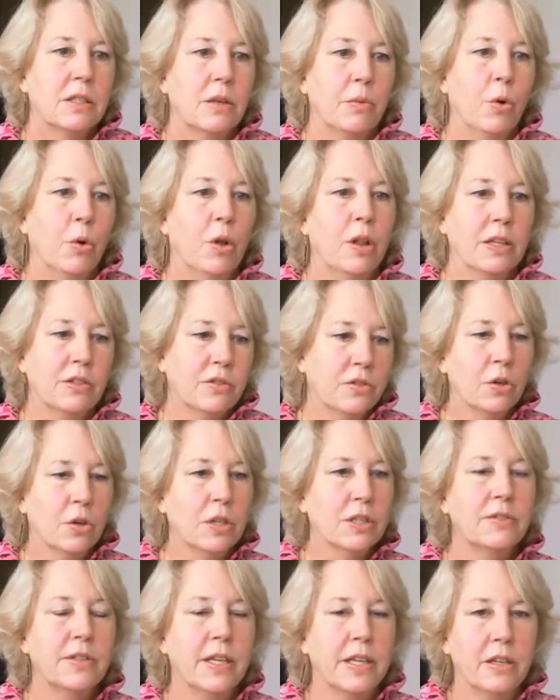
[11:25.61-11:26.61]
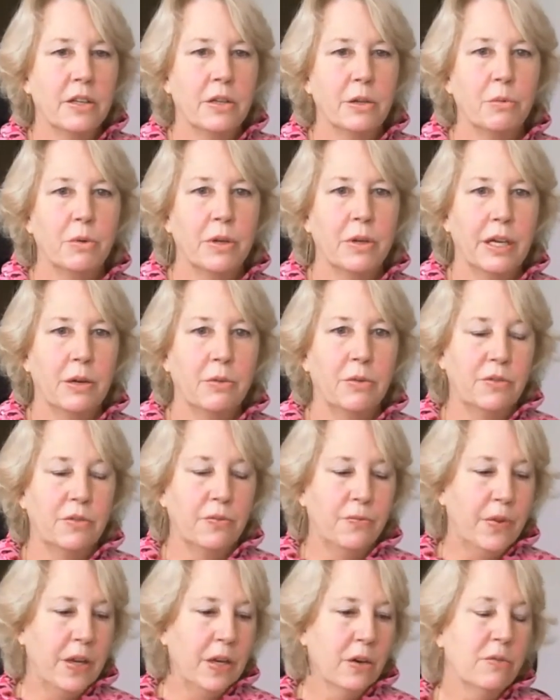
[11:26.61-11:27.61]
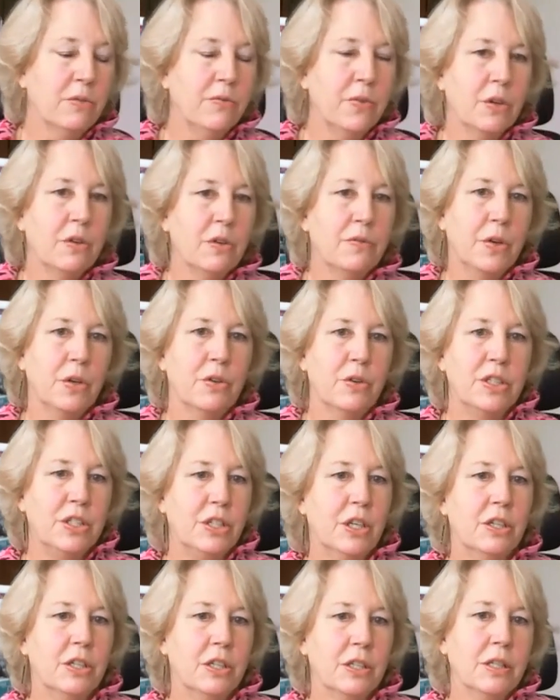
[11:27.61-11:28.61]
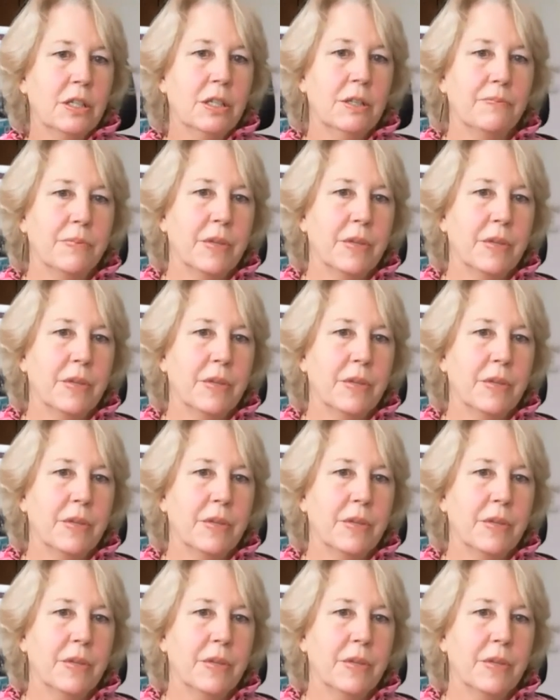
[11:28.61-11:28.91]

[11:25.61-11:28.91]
I started sailing when I was very, very, very young.